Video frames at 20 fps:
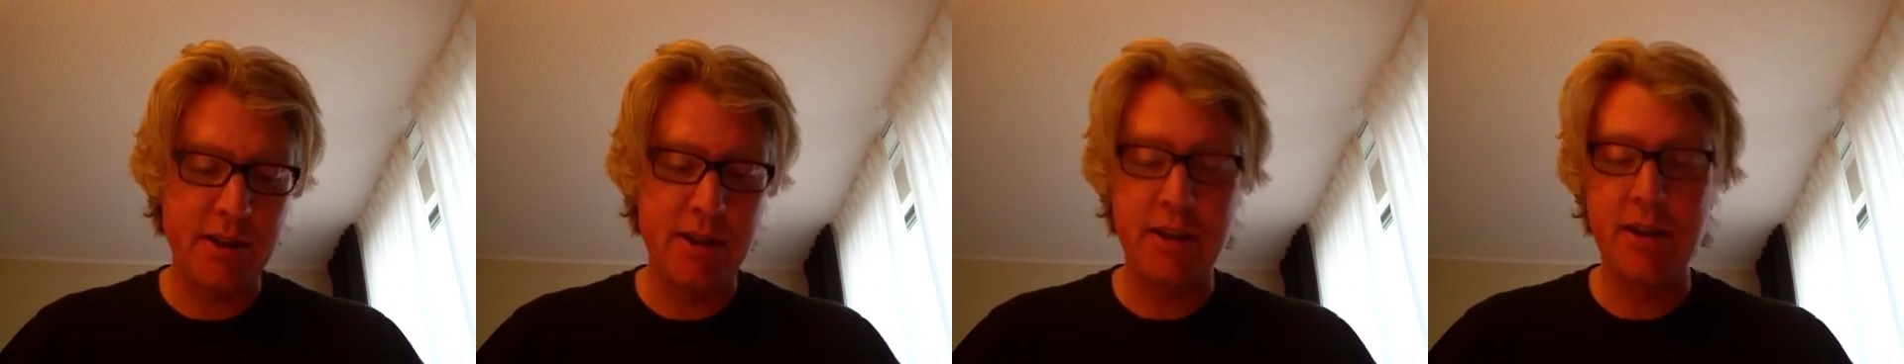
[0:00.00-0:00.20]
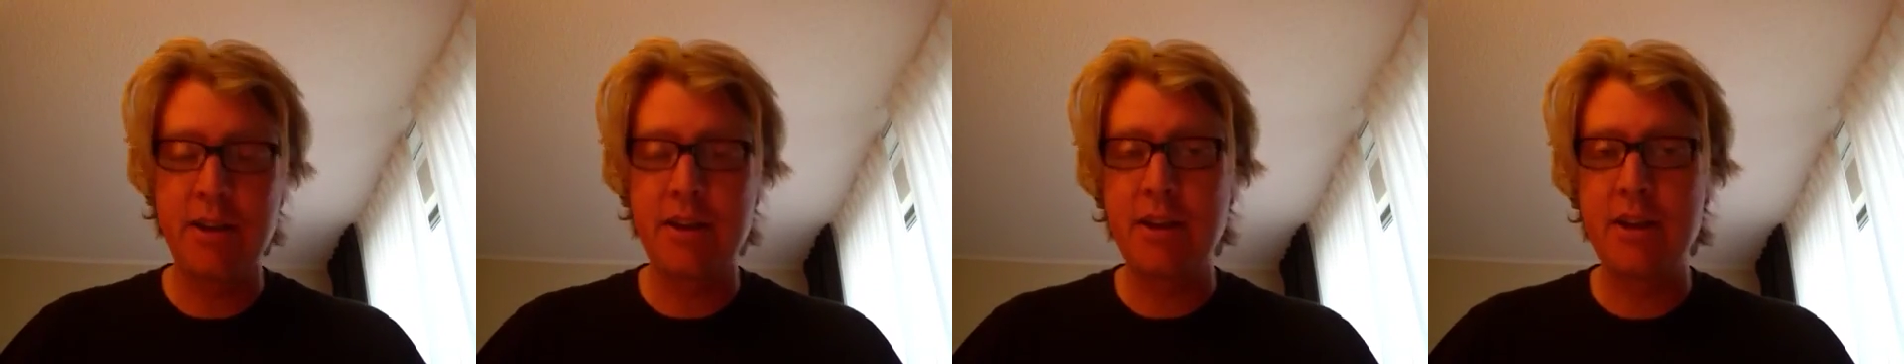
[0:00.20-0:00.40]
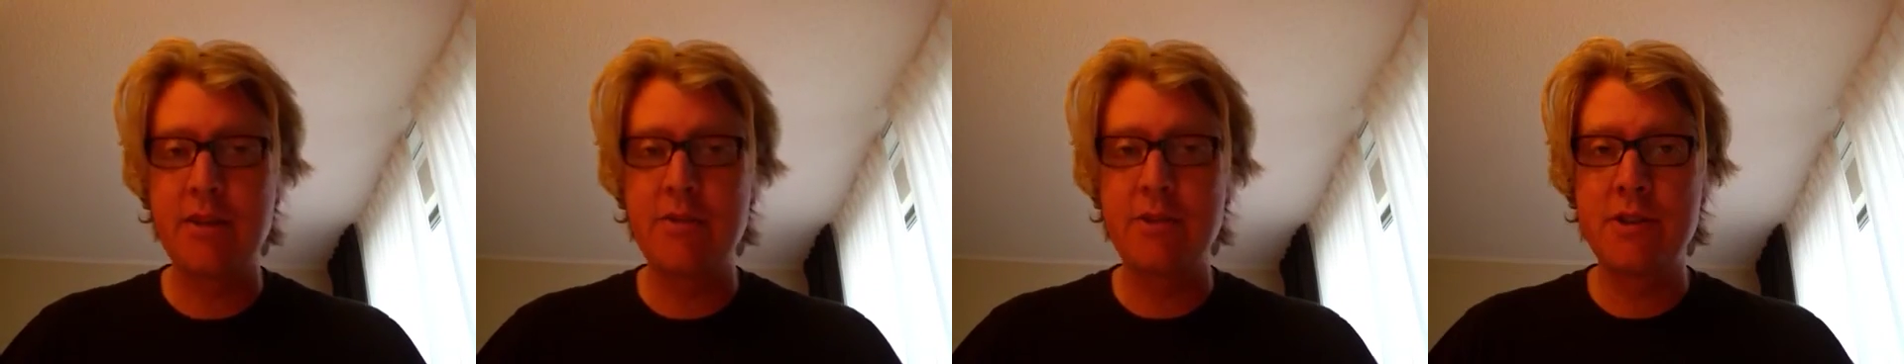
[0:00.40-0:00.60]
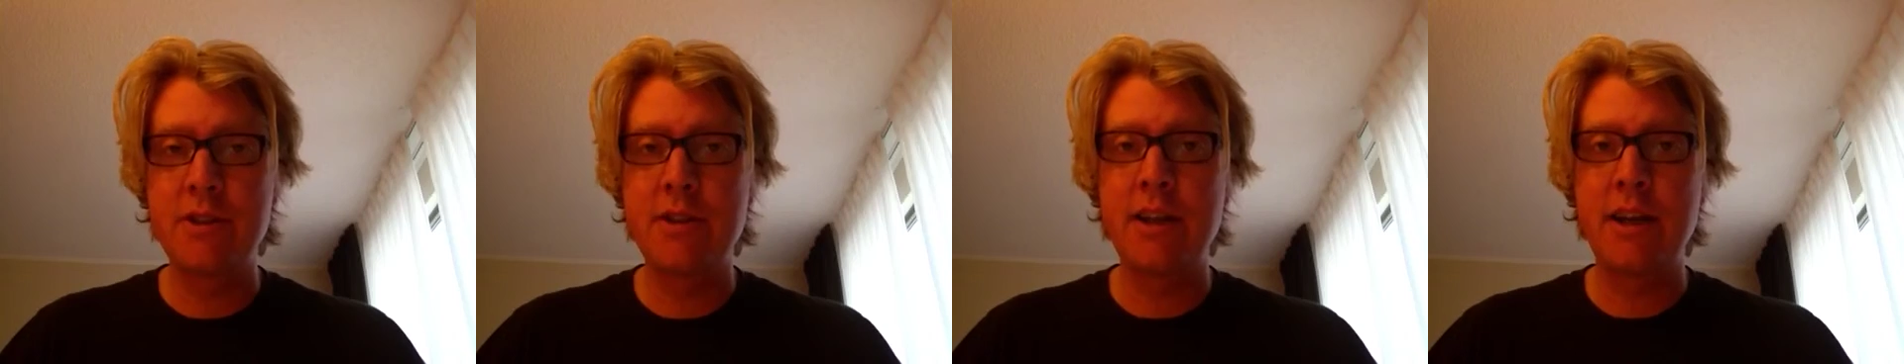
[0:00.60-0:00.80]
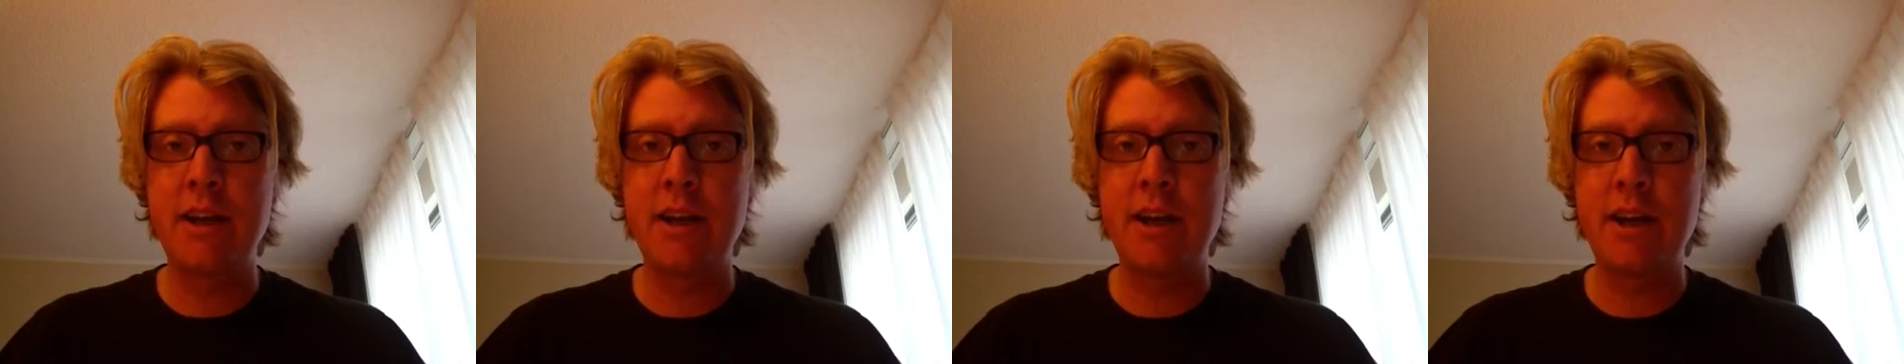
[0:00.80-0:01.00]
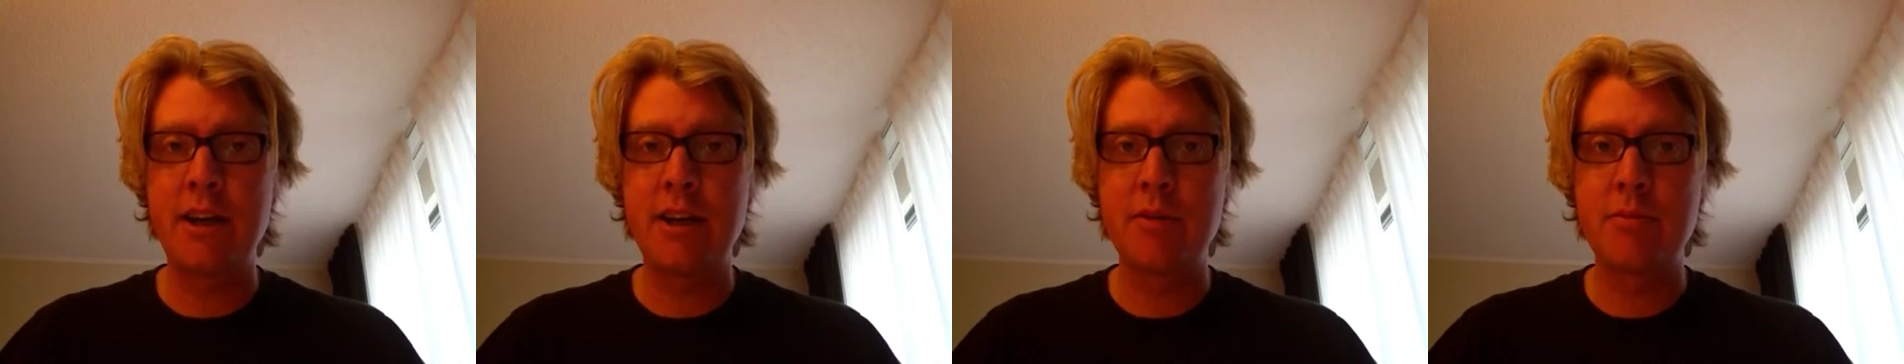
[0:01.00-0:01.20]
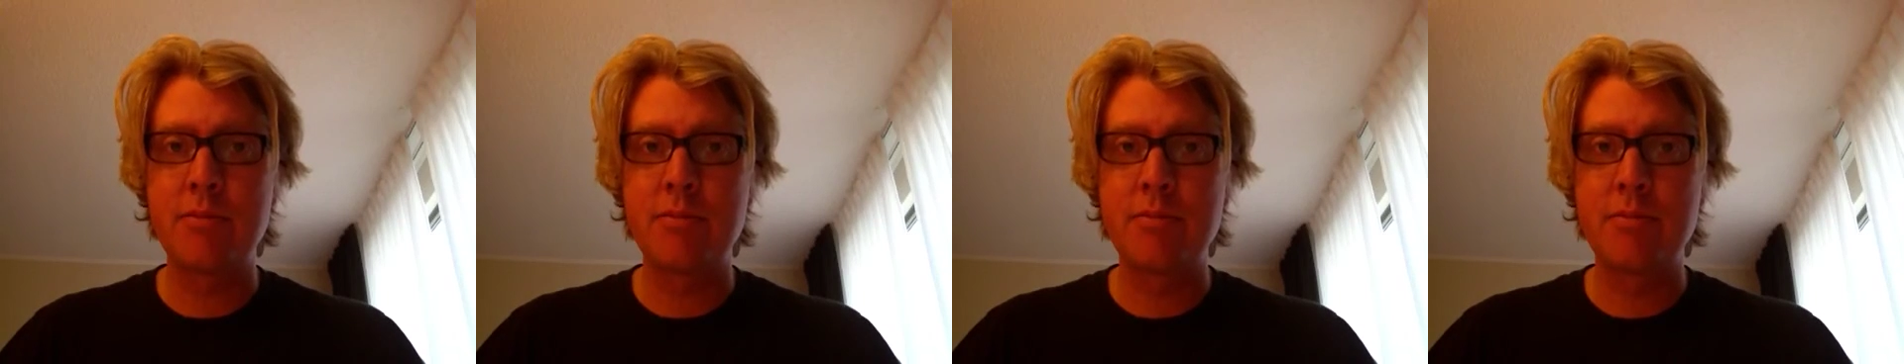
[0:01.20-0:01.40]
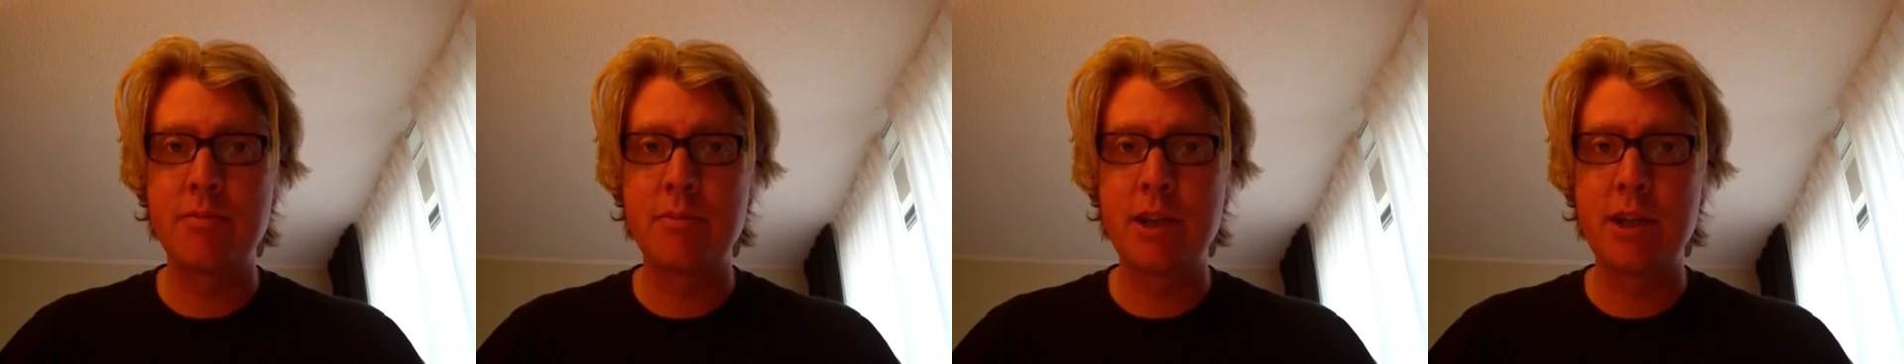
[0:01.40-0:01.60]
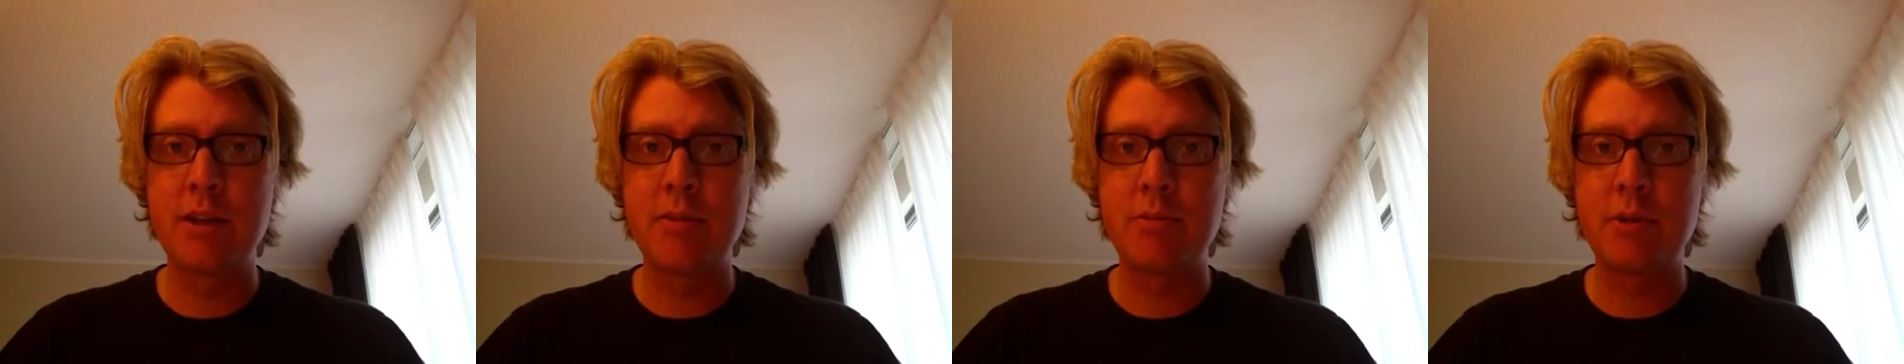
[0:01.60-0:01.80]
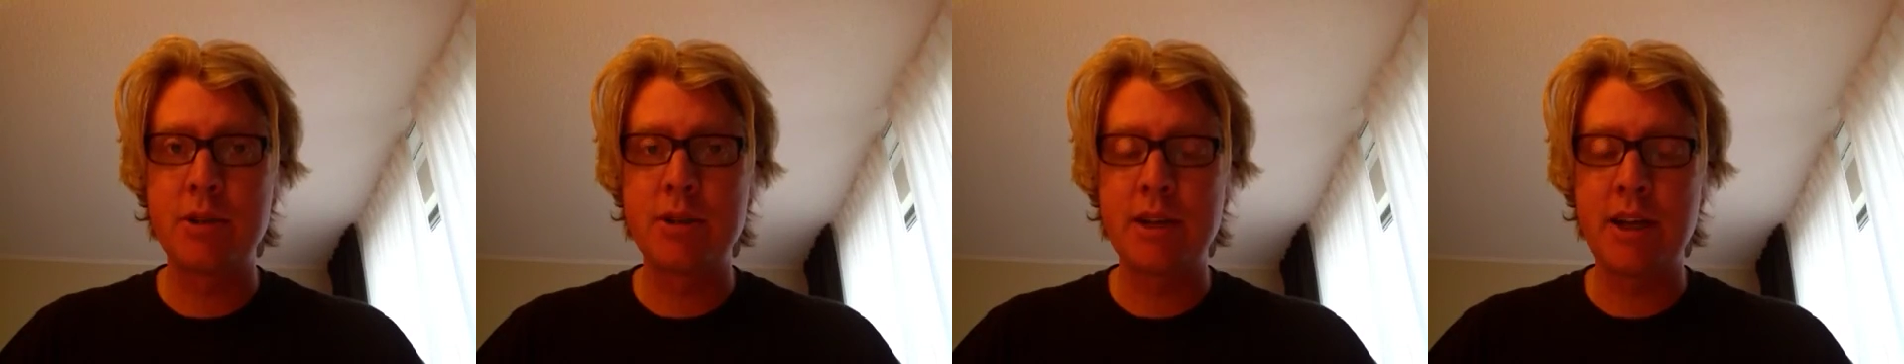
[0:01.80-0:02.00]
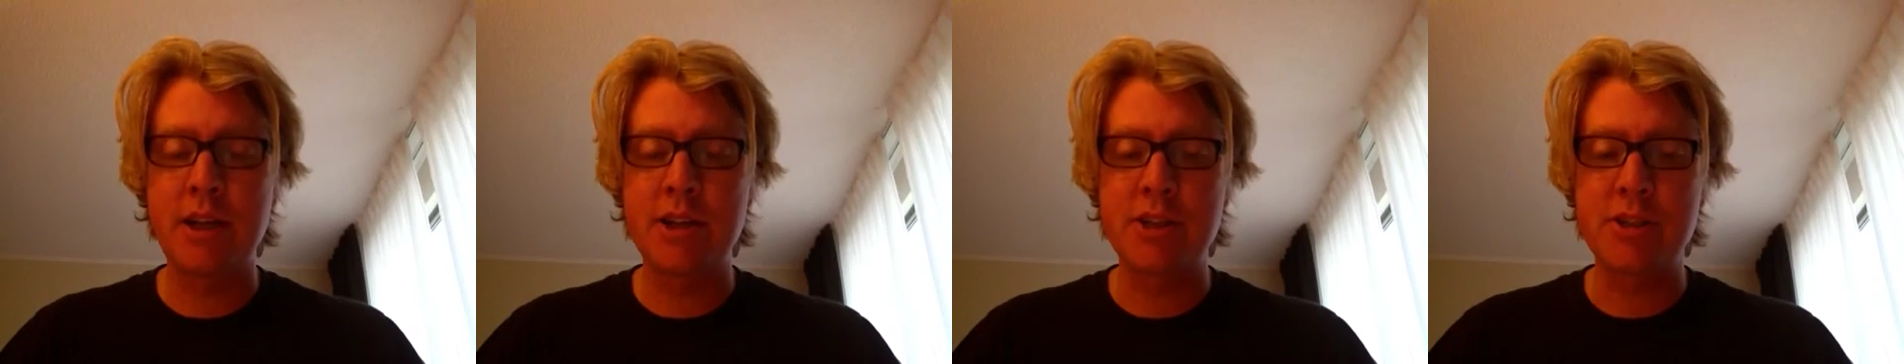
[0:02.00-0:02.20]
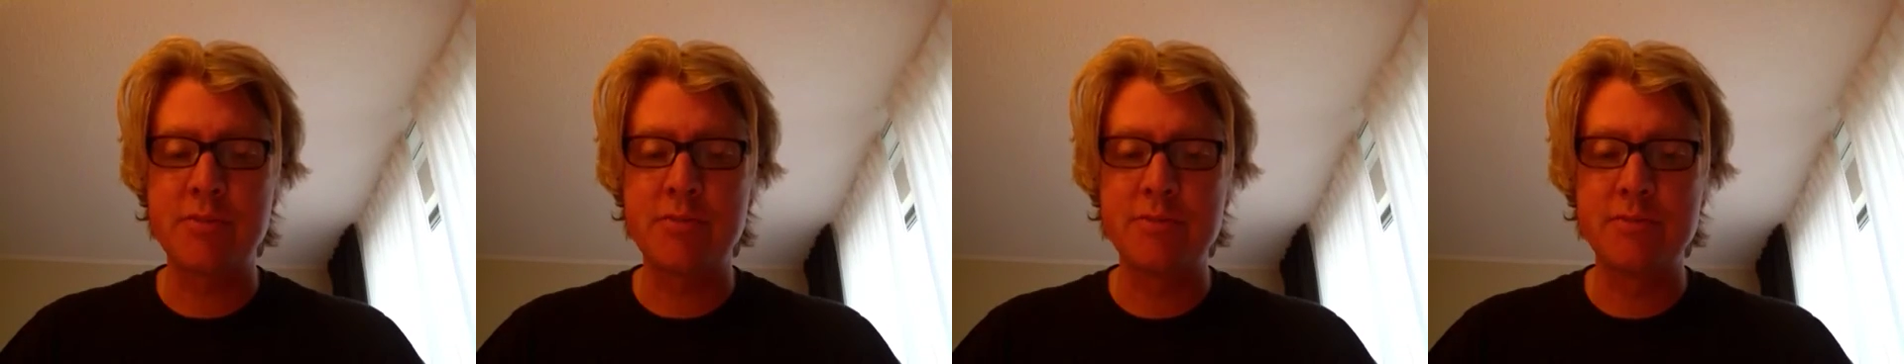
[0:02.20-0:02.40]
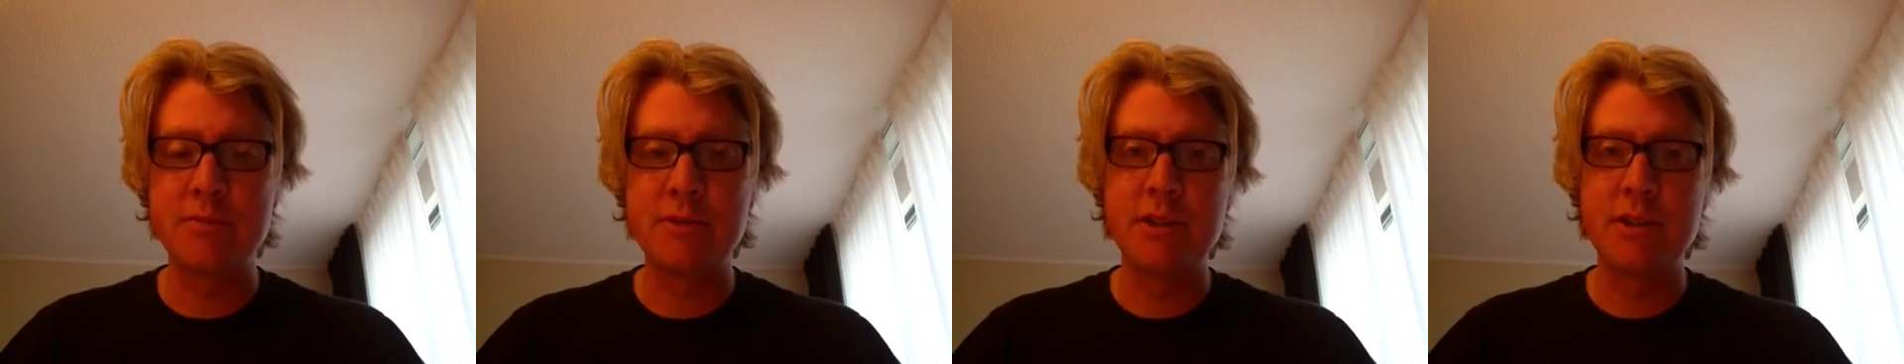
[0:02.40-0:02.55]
and it gives you that added protection.